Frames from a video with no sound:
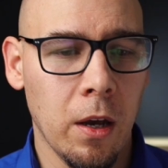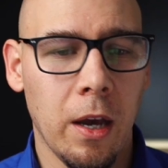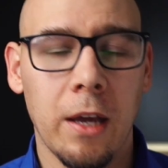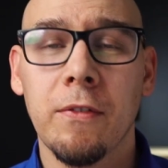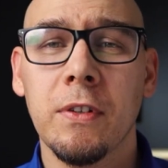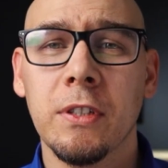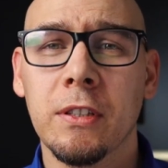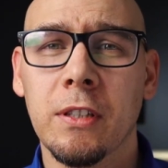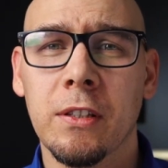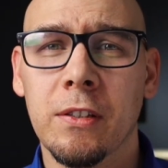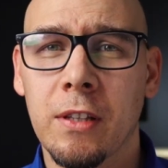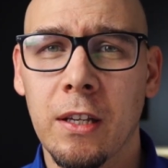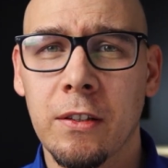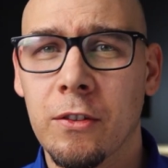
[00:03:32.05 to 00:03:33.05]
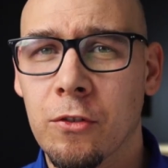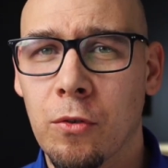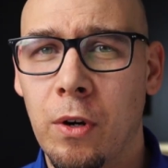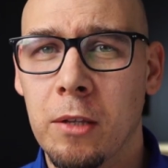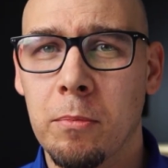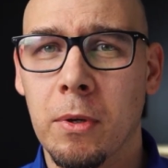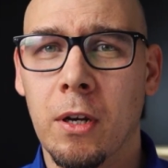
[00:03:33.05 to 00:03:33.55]
And visited state is
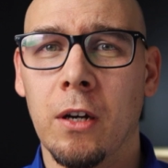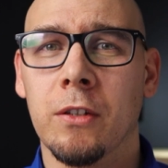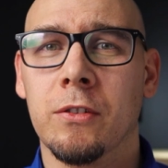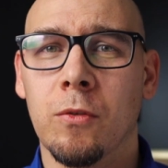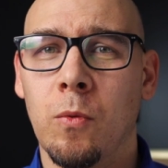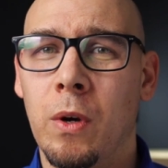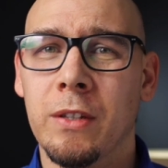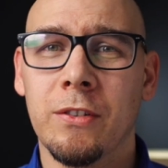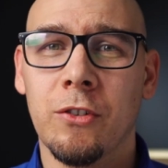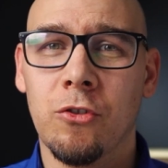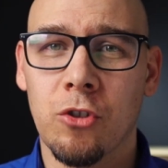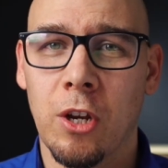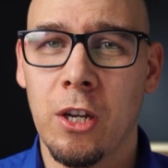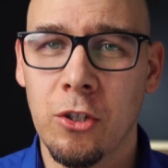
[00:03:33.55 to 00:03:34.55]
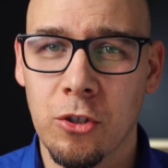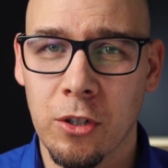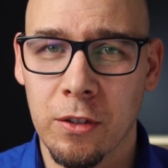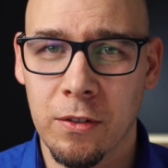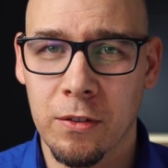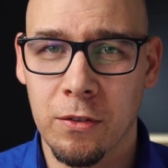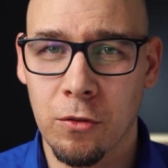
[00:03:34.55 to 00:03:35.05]
great because once it
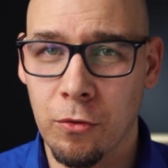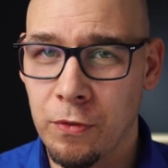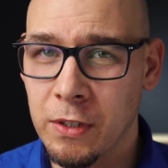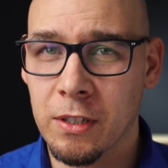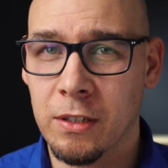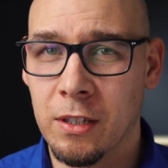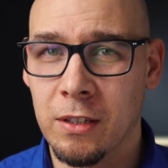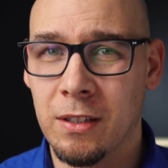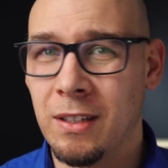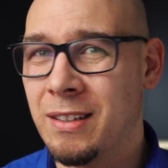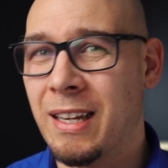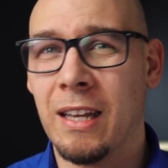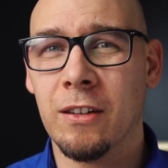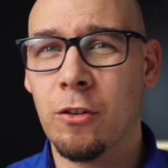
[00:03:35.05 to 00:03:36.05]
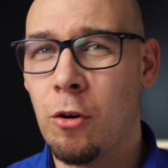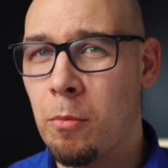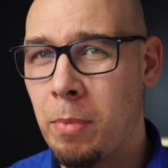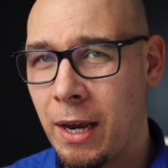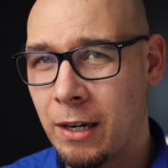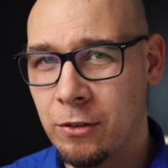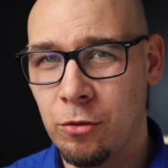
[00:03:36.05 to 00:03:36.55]
changes to visited, it can't go
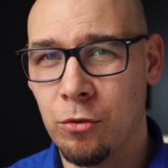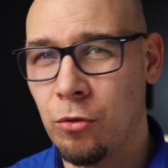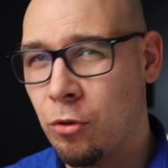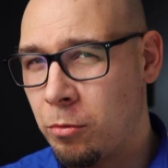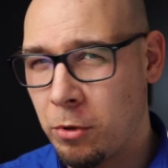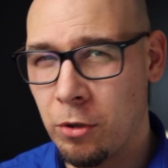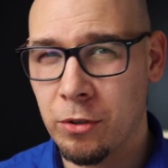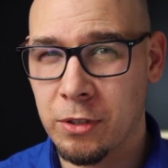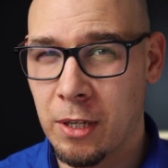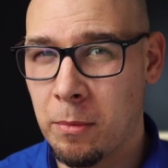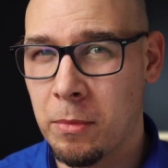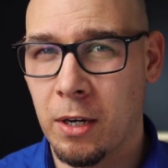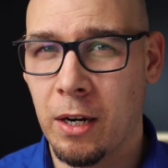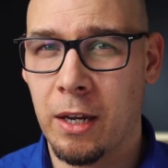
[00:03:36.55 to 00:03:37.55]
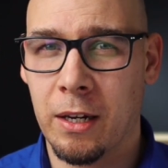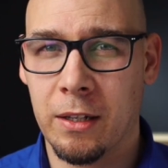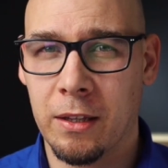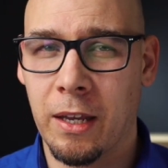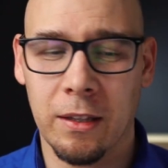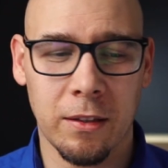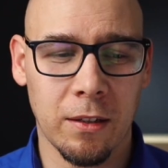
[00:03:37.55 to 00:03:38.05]
back to normal or something like
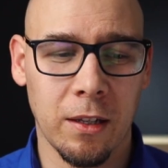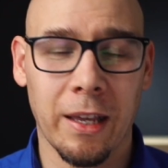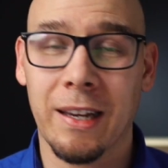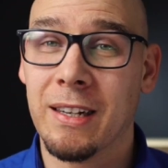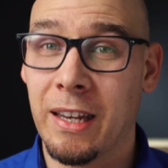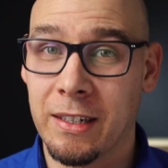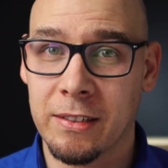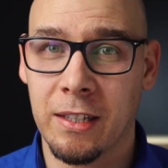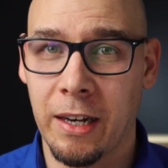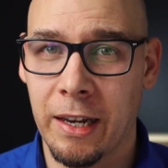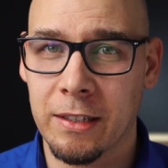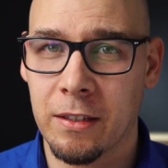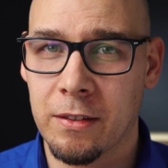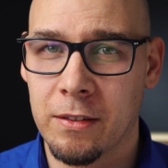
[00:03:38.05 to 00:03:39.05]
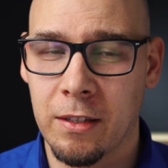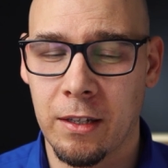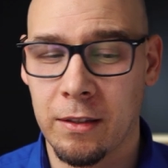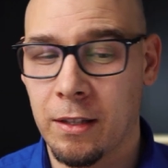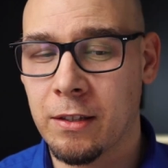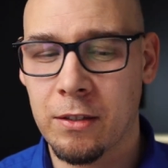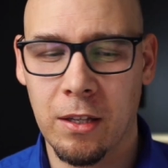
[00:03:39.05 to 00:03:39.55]
that, like selected state.
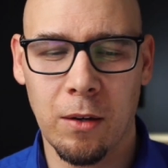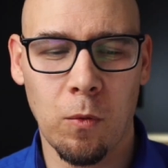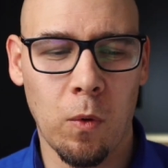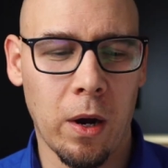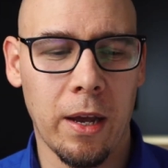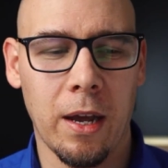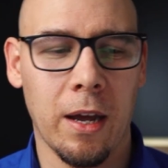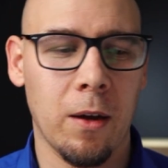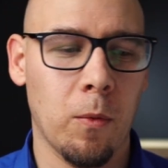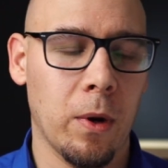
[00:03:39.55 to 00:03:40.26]
That's why I